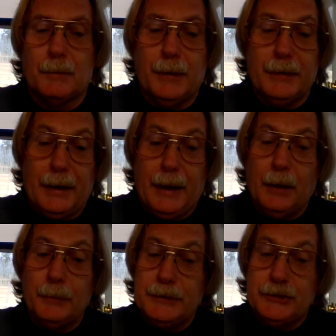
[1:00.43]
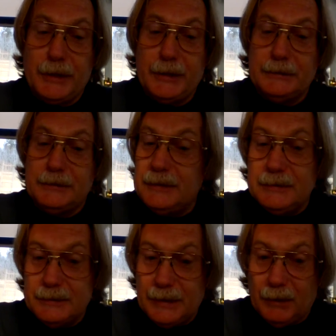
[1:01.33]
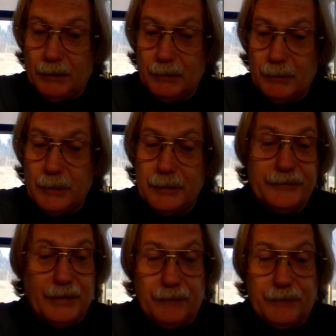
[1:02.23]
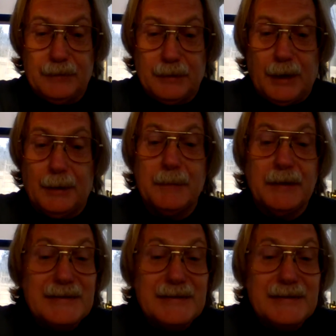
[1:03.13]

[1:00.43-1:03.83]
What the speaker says: But LBJ didn't tell South Vietnam